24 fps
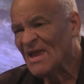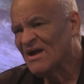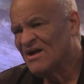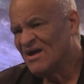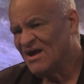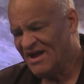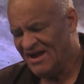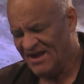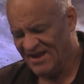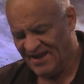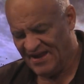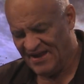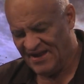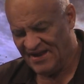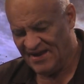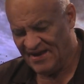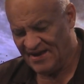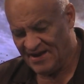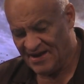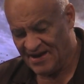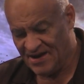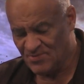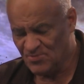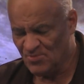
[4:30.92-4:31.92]

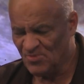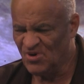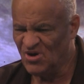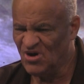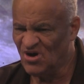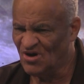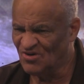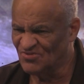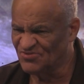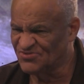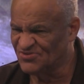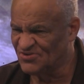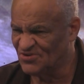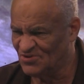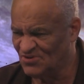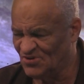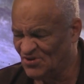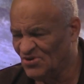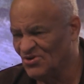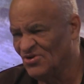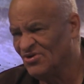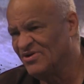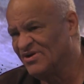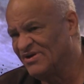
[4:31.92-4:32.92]
And we also
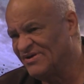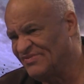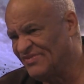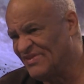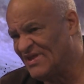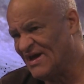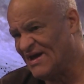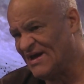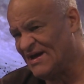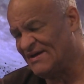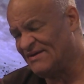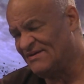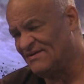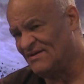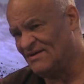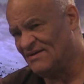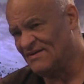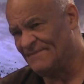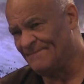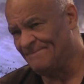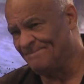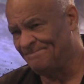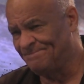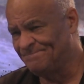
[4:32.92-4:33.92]
learned that
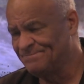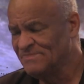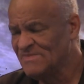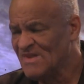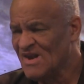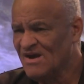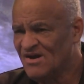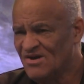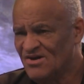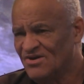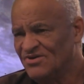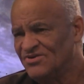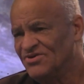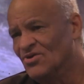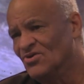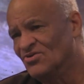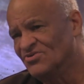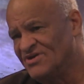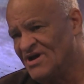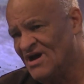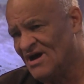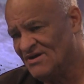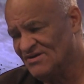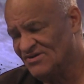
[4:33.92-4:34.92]
um, no,
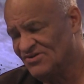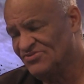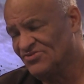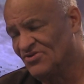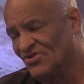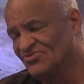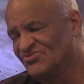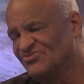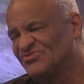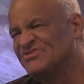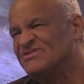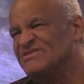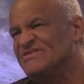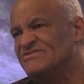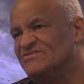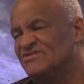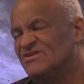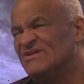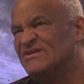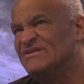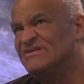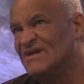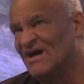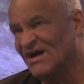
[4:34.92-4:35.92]
not those
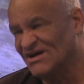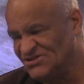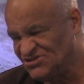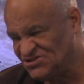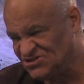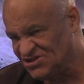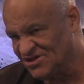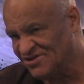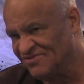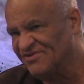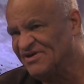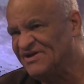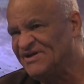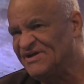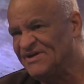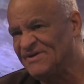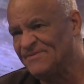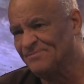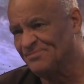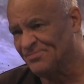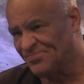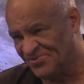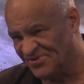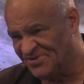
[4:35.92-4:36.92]
Nigerian
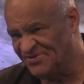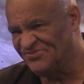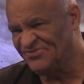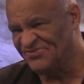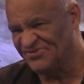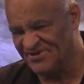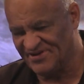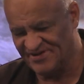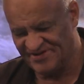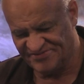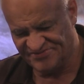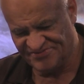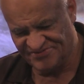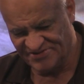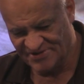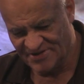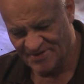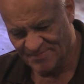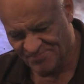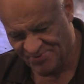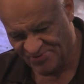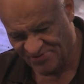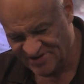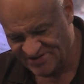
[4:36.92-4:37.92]
princess
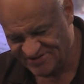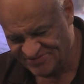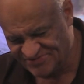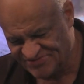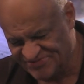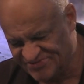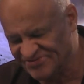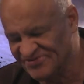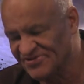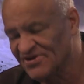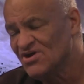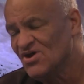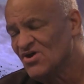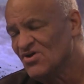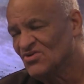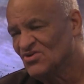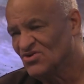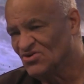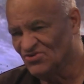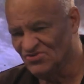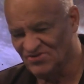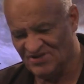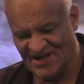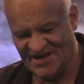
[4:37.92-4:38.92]
prince who
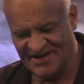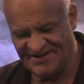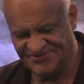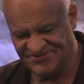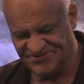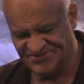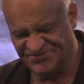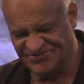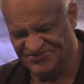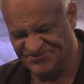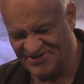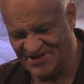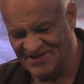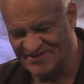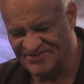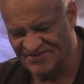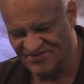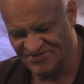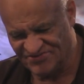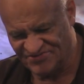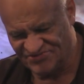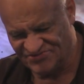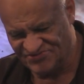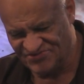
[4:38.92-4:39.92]
like to send
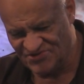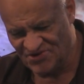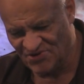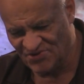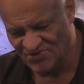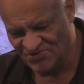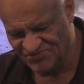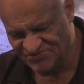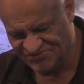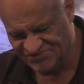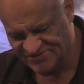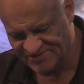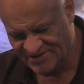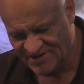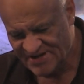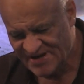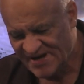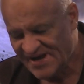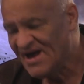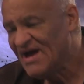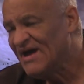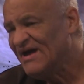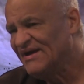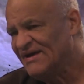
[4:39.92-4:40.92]
us those
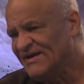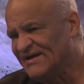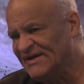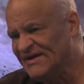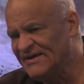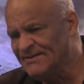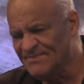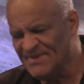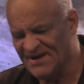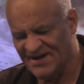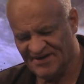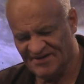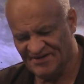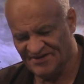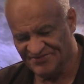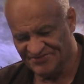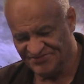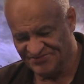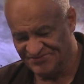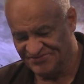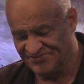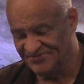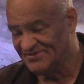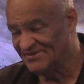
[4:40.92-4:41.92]

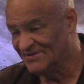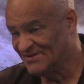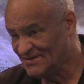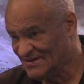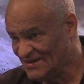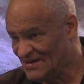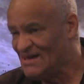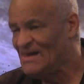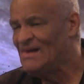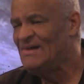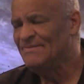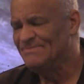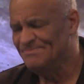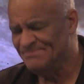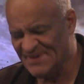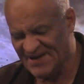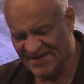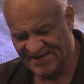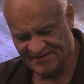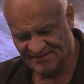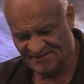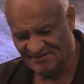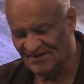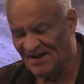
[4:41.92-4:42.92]
emails made a
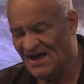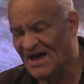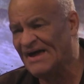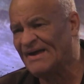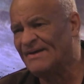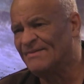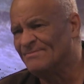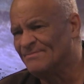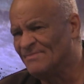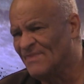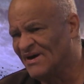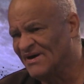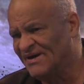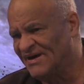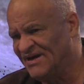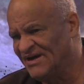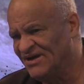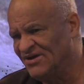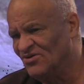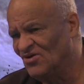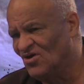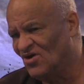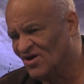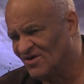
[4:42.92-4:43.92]
lot of money
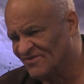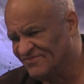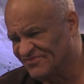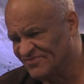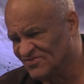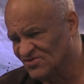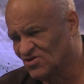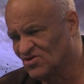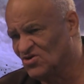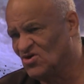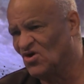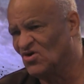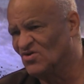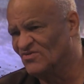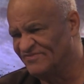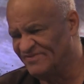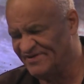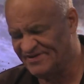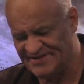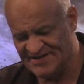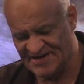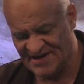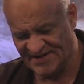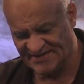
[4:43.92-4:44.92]
off of COVID
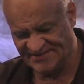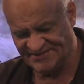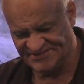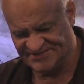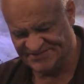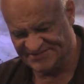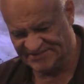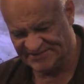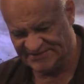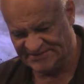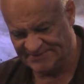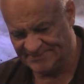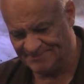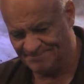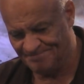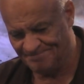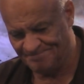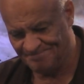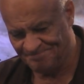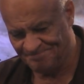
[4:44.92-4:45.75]
19.